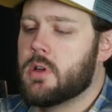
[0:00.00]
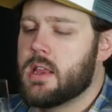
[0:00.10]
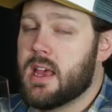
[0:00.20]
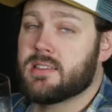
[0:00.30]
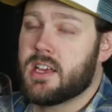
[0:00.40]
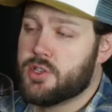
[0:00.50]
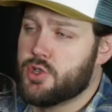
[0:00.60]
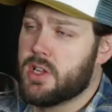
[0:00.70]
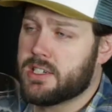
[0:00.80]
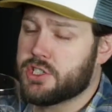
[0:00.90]
And yes, I
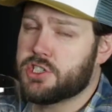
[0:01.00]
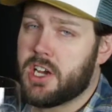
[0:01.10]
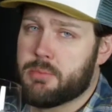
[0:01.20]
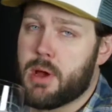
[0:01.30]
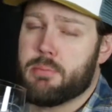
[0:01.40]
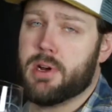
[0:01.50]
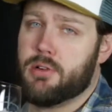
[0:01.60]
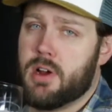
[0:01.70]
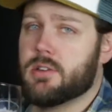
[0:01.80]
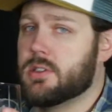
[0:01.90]
do like to shake my
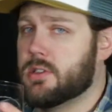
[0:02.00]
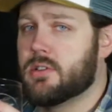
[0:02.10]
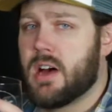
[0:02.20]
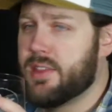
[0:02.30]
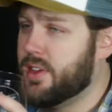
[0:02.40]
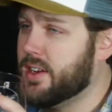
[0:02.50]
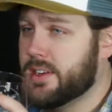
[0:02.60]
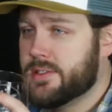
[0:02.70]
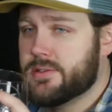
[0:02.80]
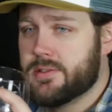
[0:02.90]
beer around a little. I think
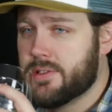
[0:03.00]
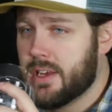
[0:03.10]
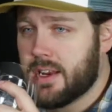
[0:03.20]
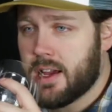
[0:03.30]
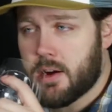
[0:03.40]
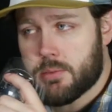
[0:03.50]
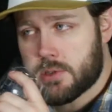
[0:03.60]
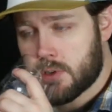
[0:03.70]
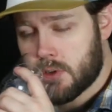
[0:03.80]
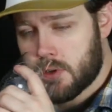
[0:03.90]
it helps.